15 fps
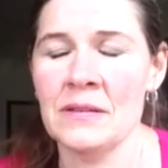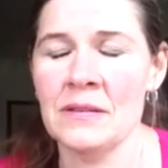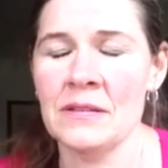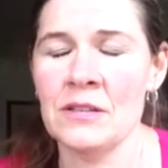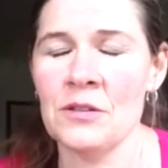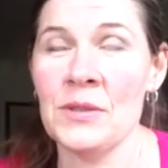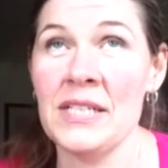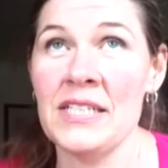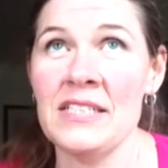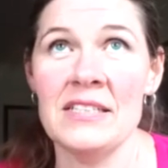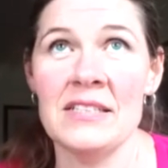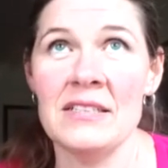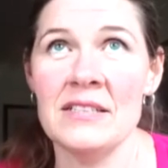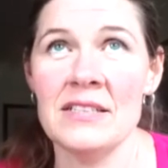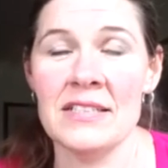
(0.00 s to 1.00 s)
Not when
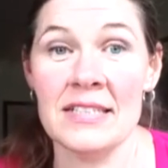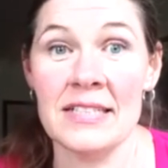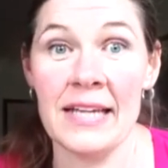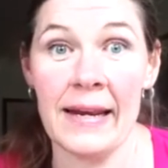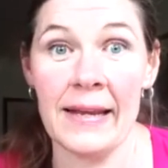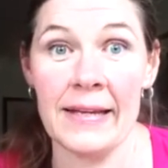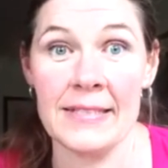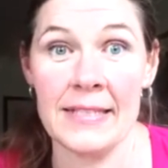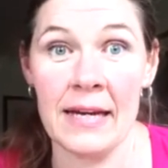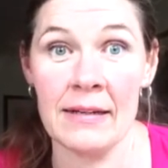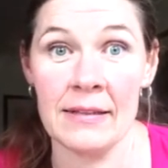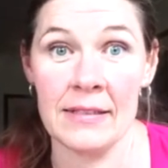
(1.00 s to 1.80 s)
he's just getting us out of